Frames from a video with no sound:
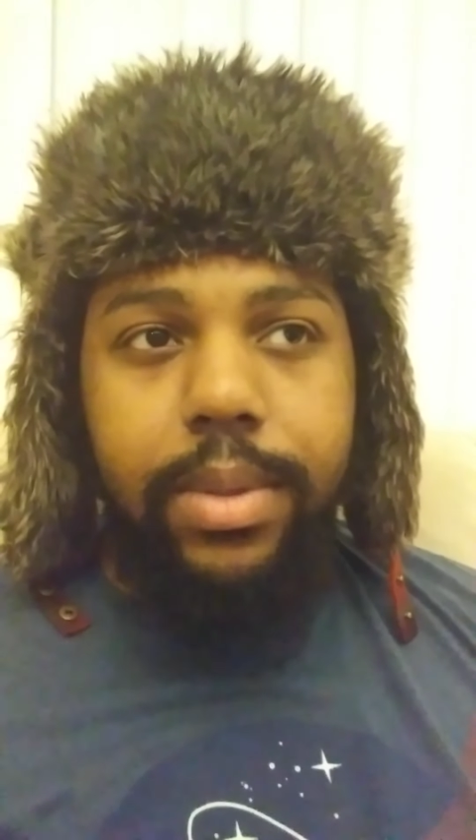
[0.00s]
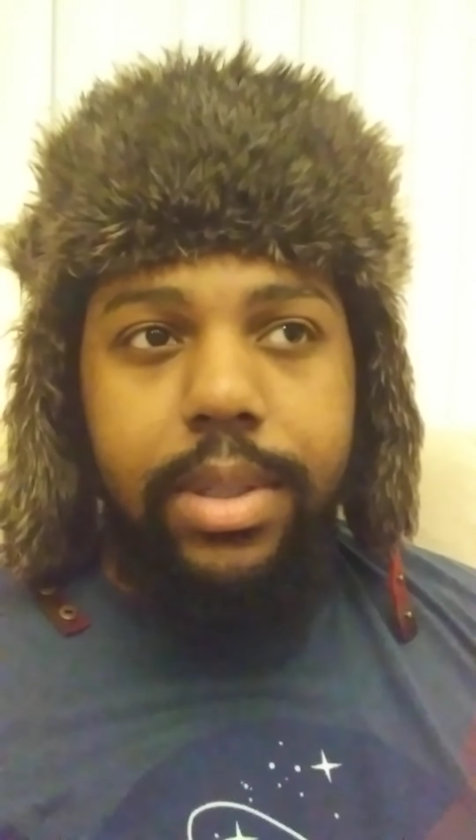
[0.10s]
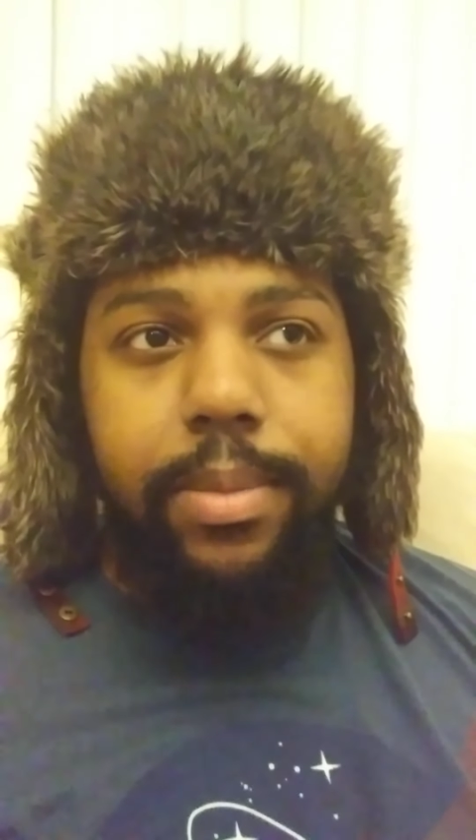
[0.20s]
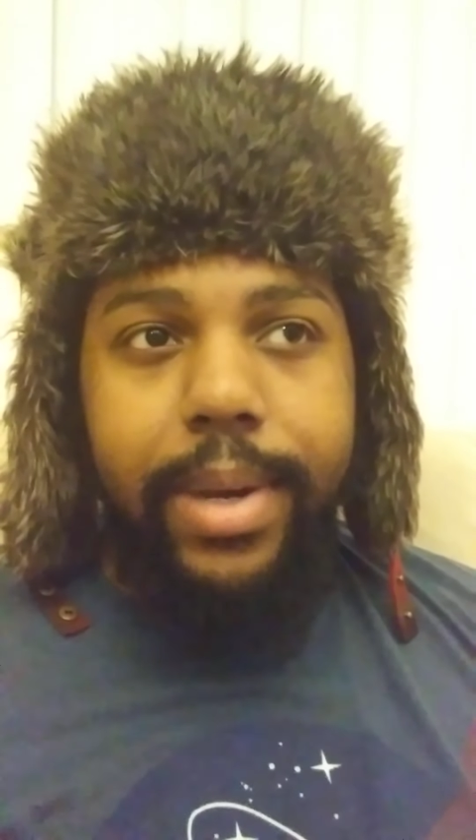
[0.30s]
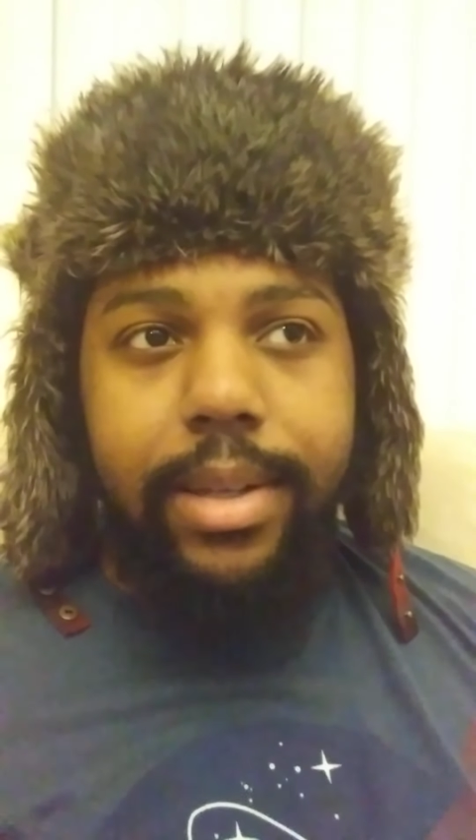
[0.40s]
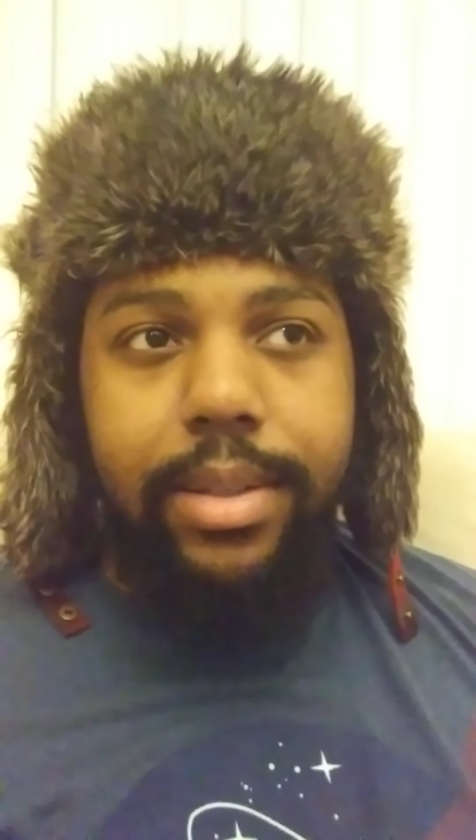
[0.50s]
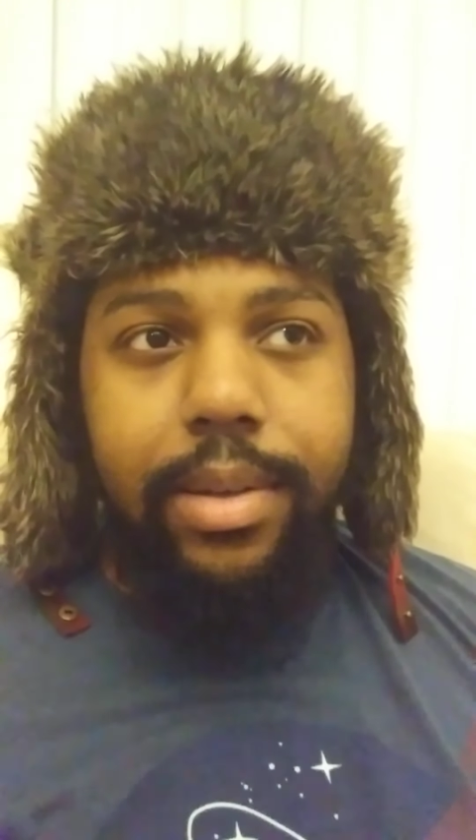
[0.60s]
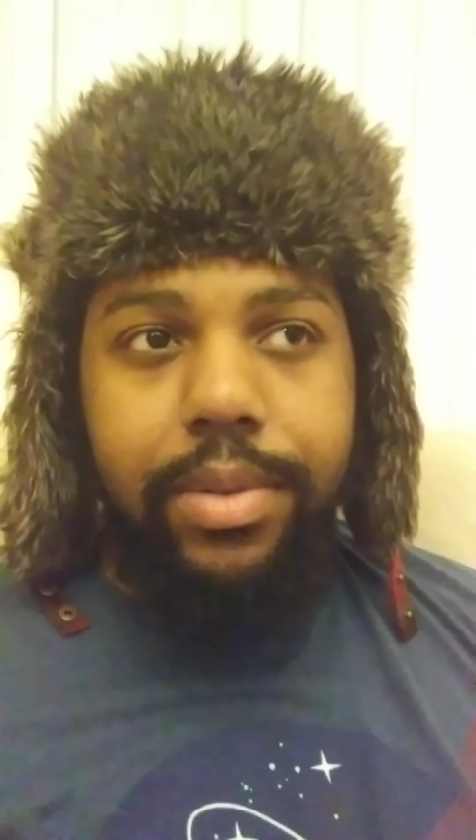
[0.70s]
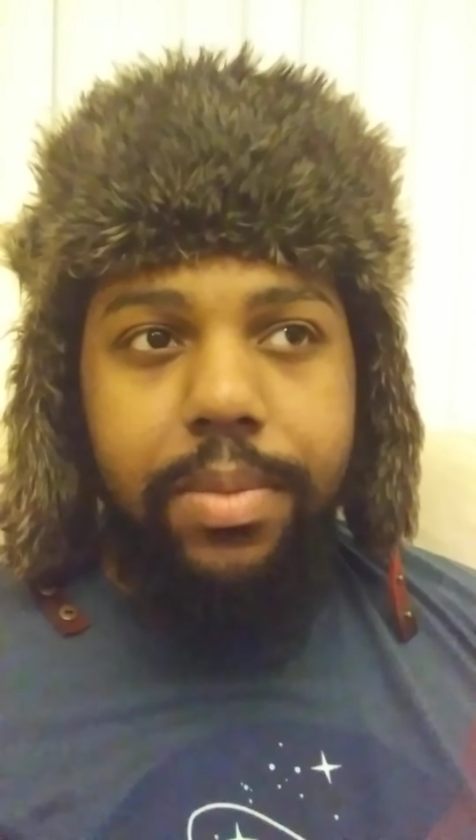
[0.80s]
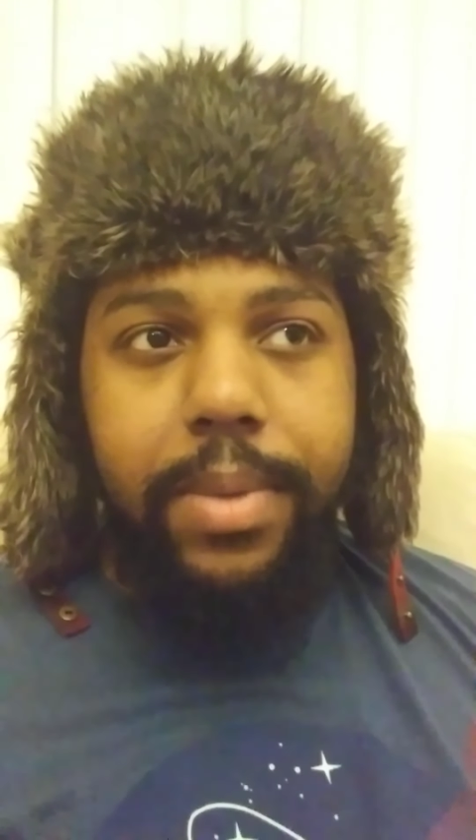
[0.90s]
to my
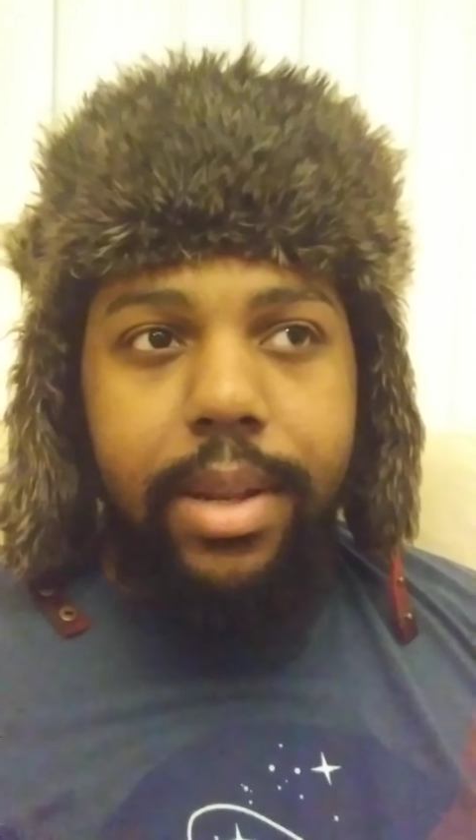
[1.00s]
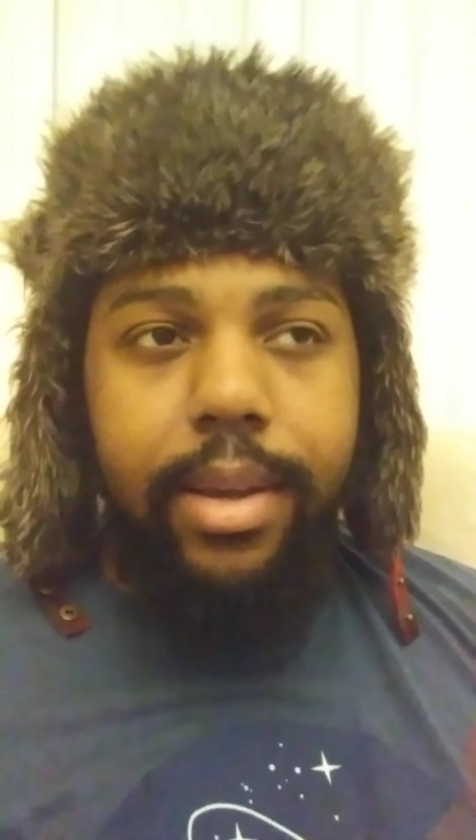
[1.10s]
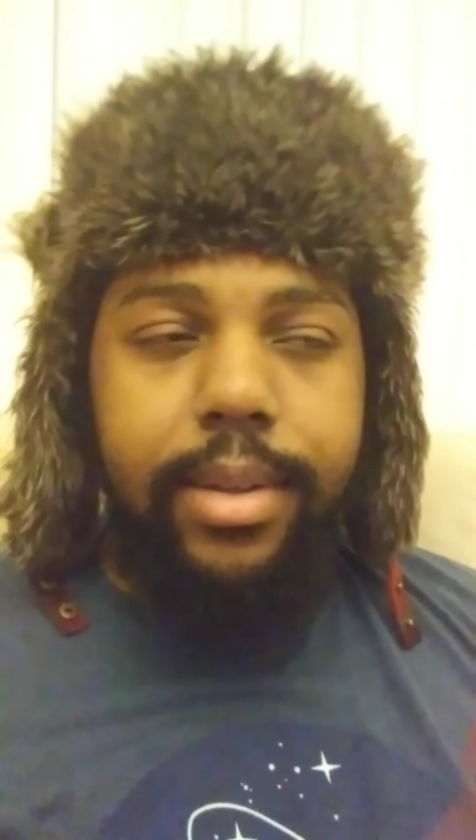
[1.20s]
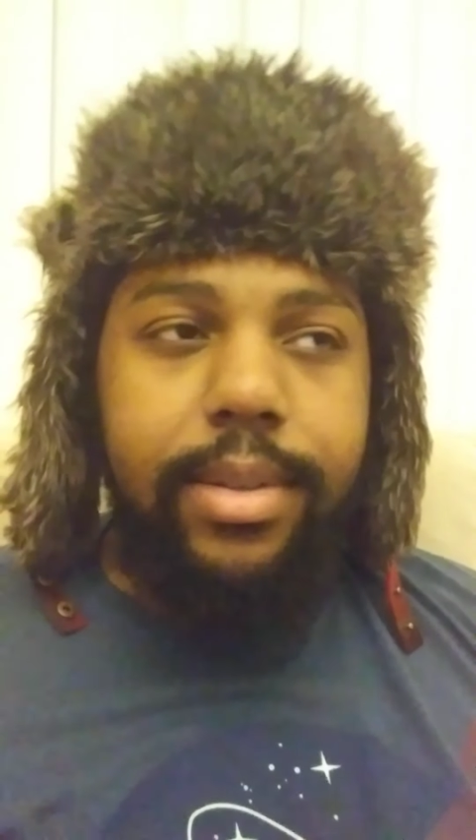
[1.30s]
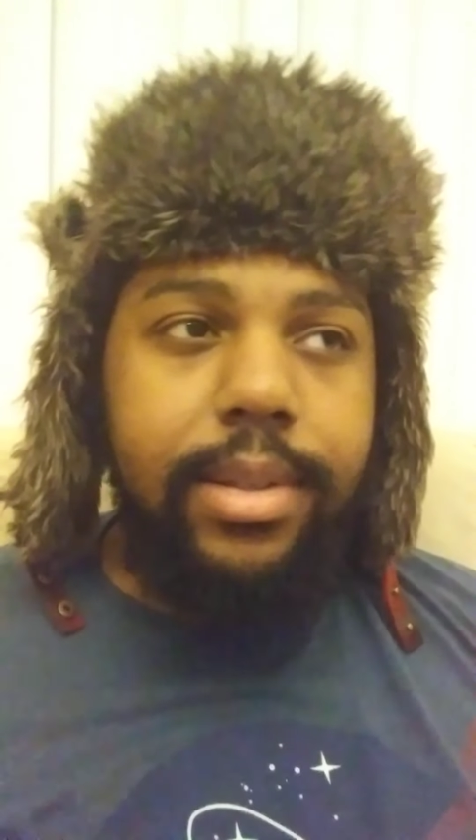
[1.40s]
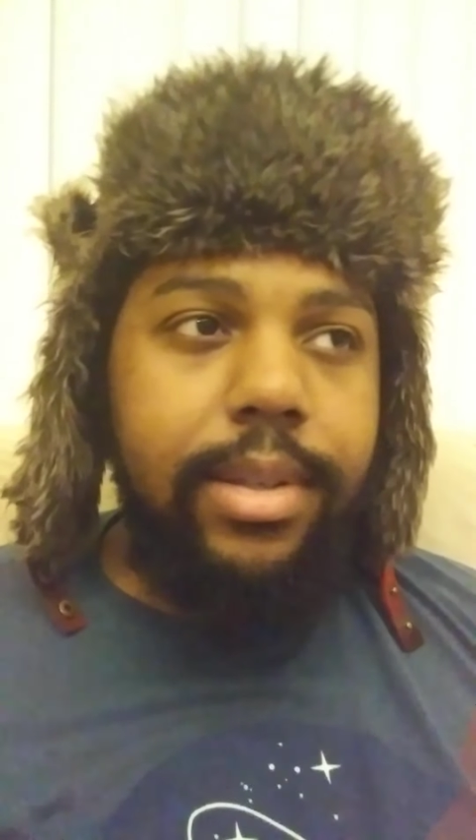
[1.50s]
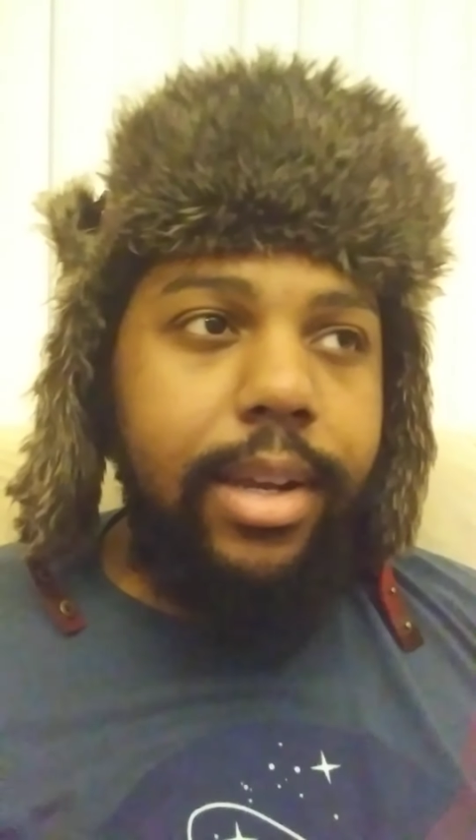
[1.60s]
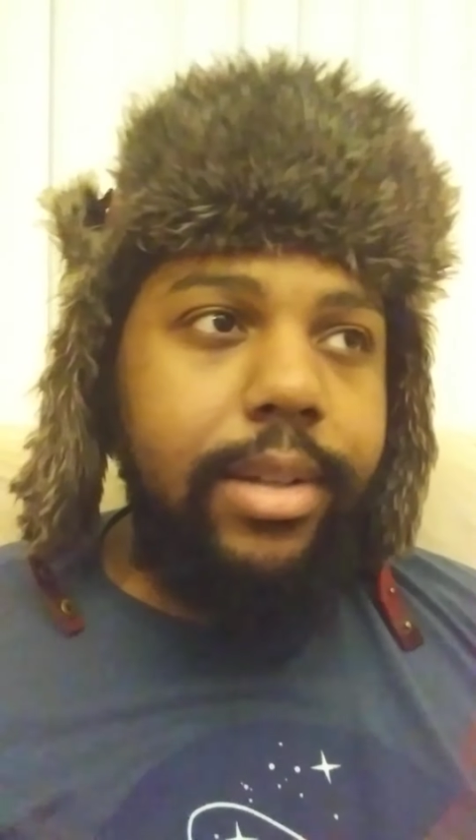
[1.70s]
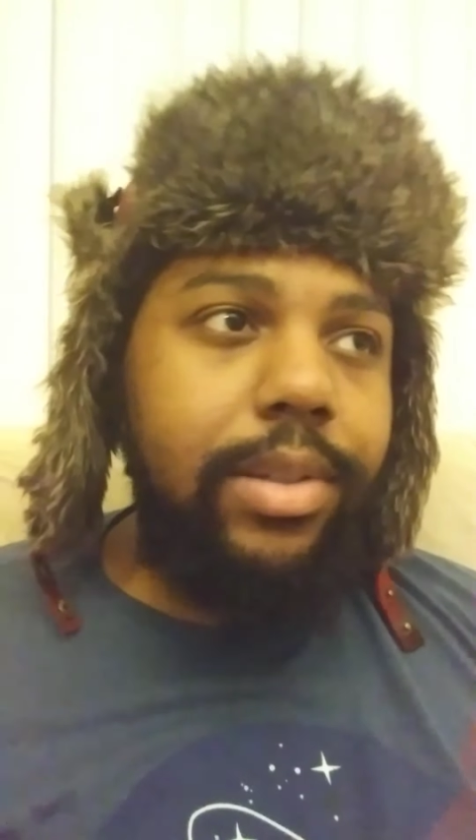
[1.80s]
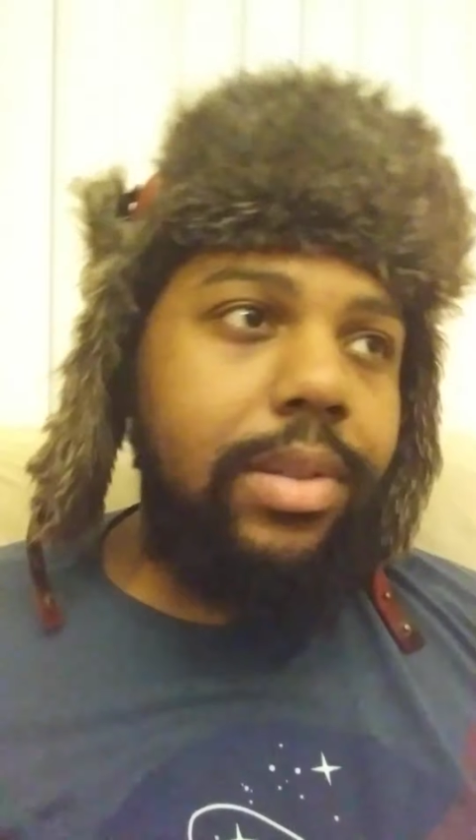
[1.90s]
social media and
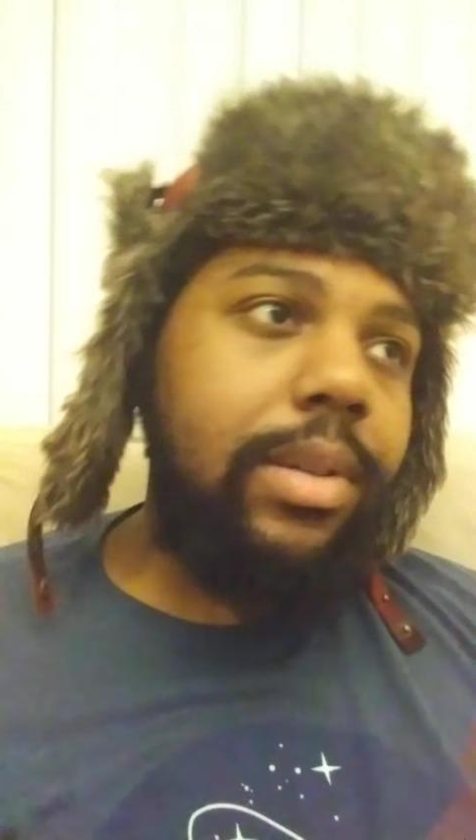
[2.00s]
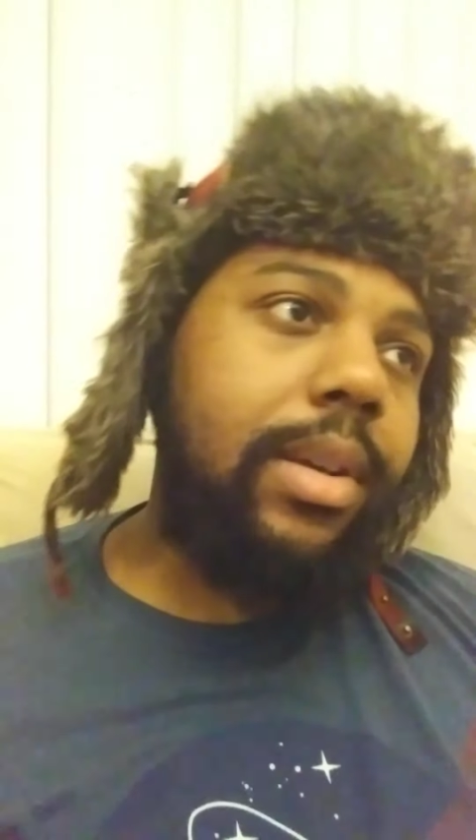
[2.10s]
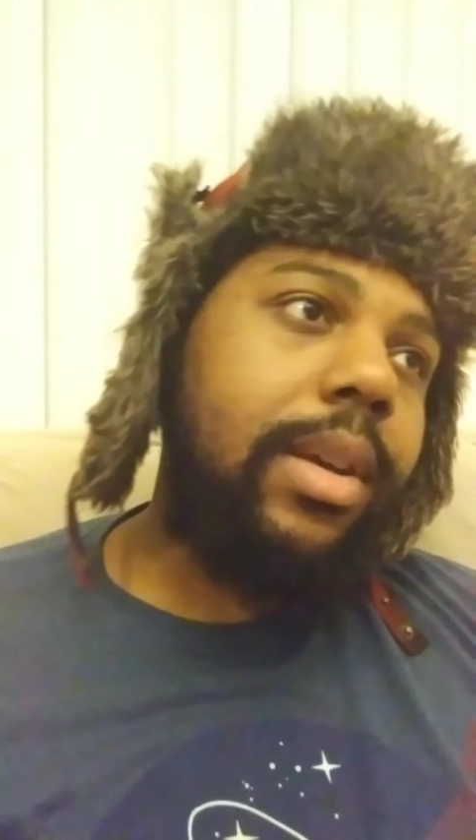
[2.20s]
such.